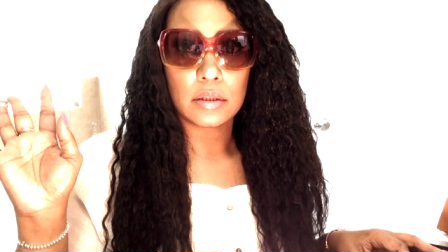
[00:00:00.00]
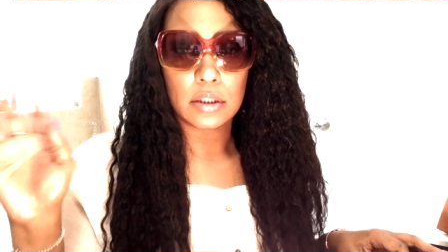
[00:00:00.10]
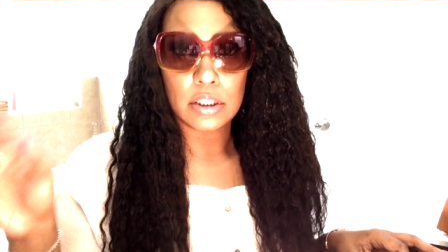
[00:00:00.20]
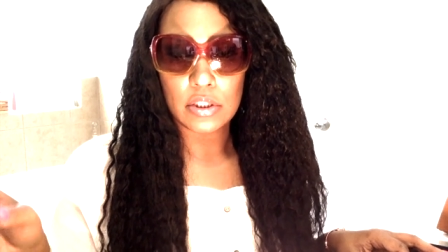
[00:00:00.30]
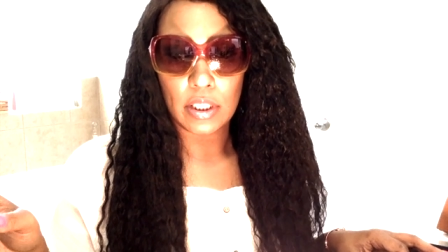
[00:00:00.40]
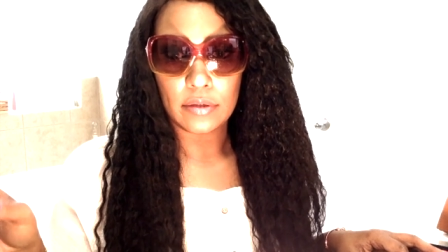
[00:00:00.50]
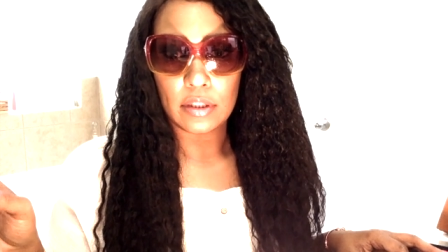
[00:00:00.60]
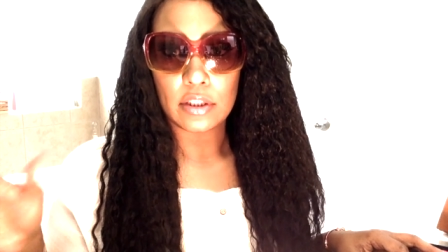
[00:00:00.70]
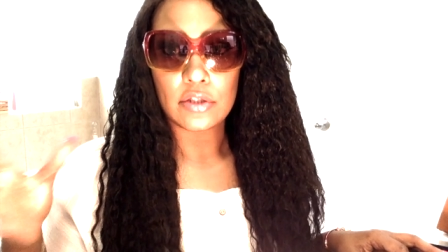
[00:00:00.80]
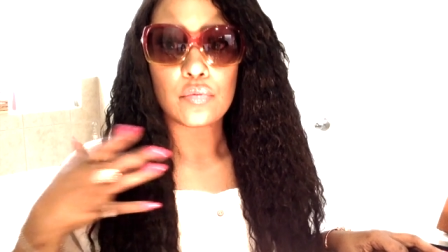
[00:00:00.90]
these I
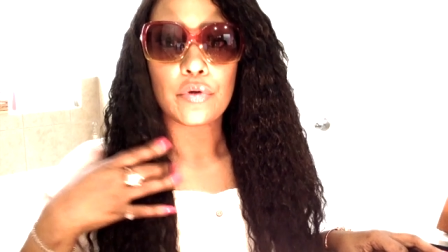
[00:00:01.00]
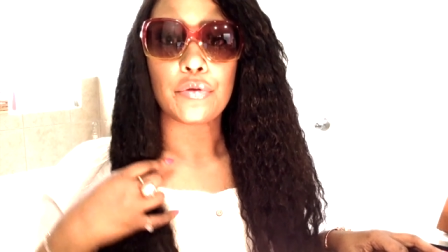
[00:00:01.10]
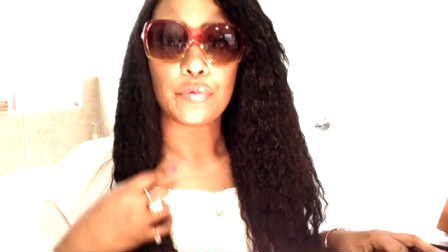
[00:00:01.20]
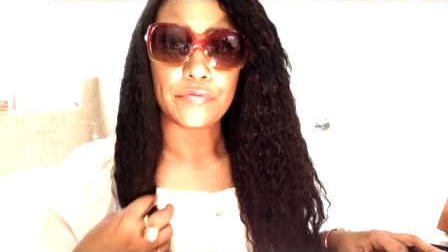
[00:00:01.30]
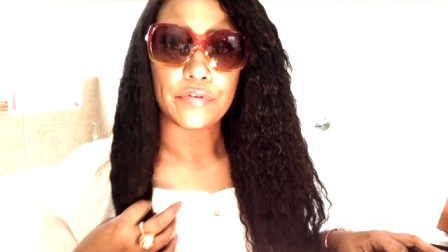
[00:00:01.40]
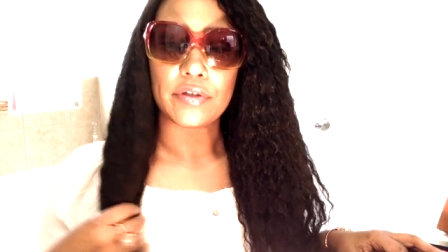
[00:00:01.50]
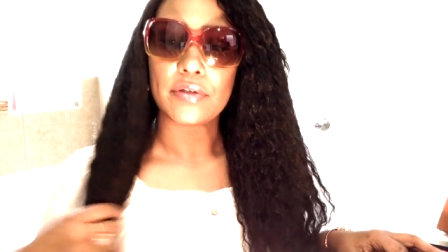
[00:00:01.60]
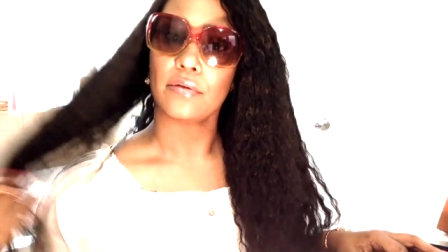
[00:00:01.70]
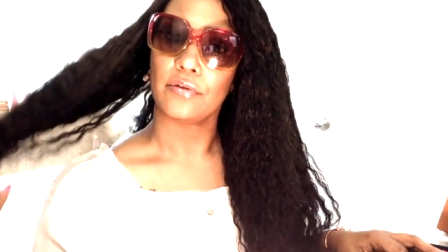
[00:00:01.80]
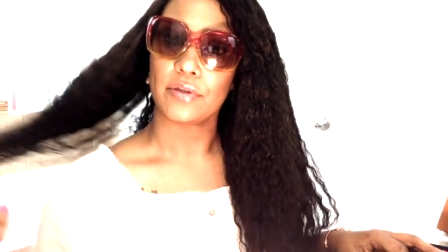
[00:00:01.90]
think these were thrifted
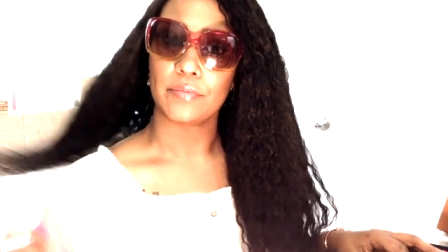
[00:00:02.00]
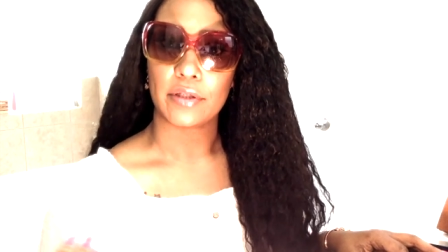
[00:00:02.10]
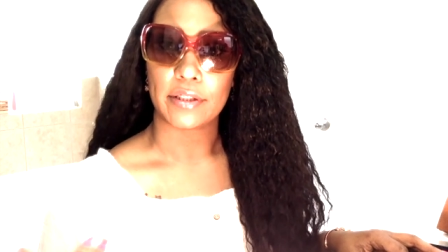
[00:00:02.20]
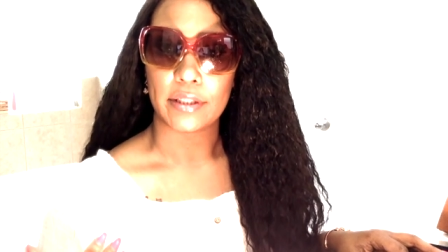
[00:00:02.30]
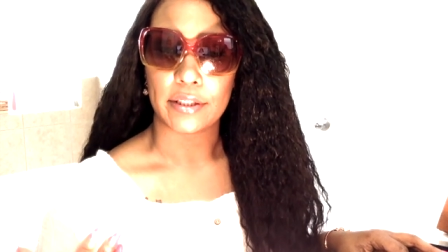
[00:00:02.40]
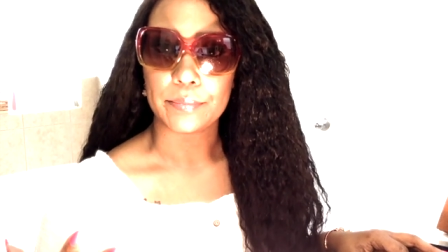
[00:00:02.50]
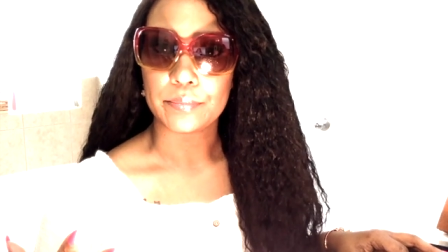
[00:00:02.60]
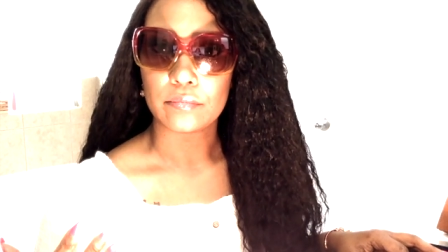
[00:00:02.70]
or something like that.